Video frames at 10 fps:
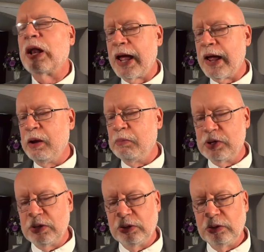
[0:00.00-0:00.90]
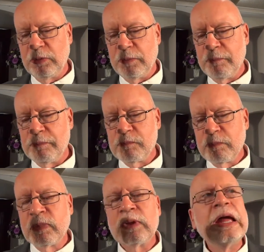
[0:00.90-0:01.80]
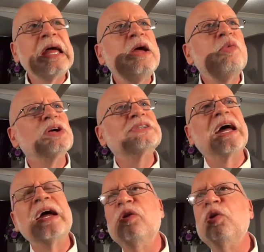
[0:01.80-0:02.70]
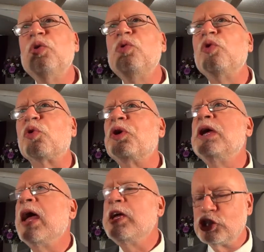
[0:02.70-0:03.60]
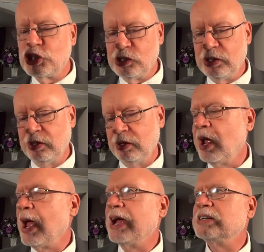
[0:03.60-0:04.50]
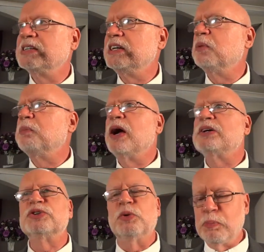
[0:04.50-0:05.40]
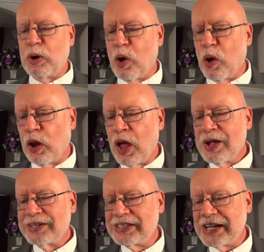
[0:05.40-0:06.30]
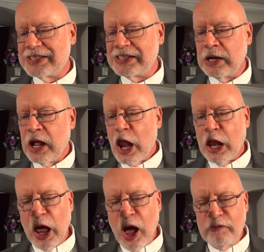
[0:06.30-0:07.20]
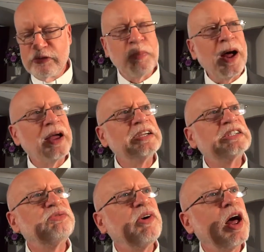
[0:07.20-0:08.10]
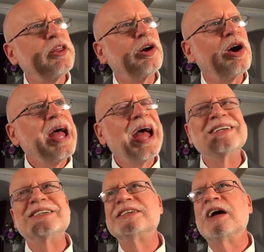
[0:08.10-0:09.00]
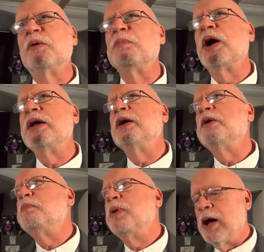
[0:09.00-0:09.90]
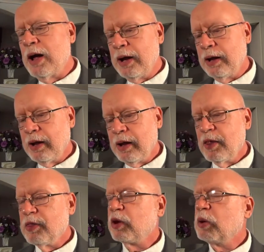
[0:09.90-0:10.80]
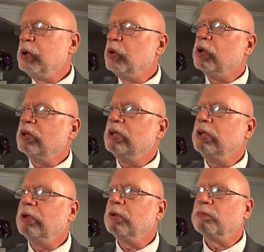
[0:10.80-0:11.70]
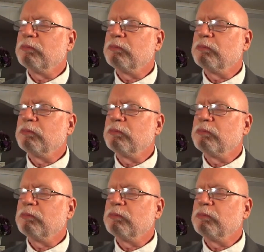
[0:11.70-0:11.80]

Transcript: claimed. He was a new creation, as the Apostle Paul says it, loved by his father and celebrated by the community.